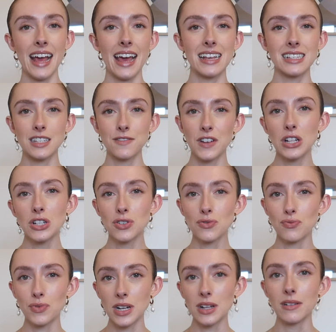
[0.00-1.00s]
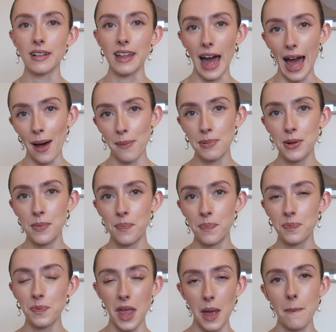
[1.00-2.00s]
it's filled a real gap
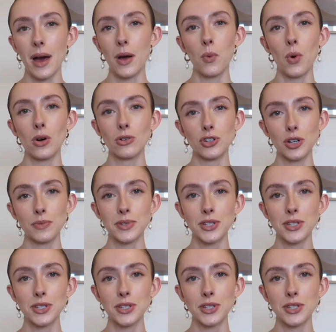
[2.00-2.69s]
in my wardrobe.